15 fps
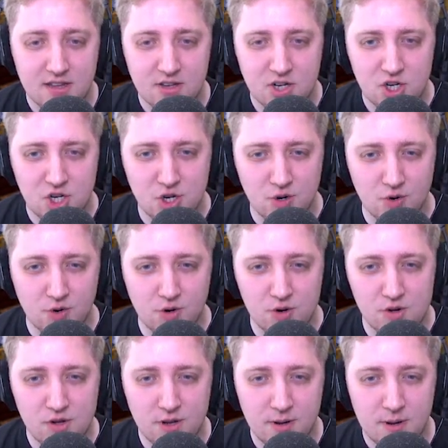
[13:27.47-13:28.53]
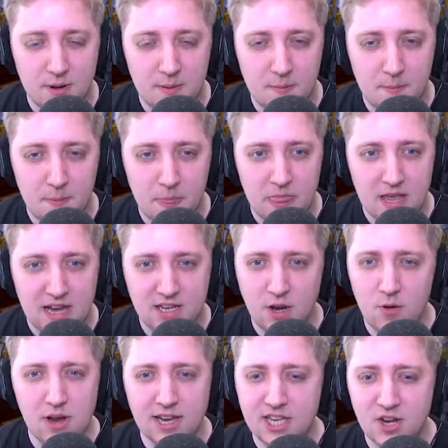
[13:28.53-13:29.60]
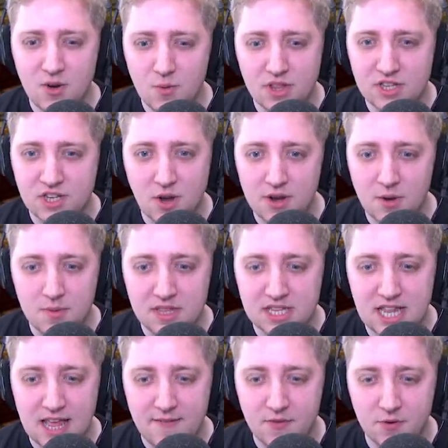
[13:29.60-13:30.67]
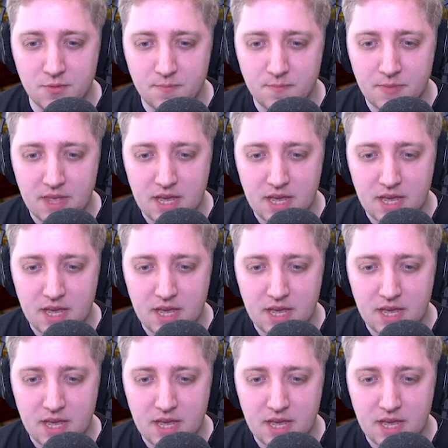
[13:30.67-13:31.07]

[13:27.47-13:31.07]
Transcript: Sure. I don't, I don't know what's going on with this level.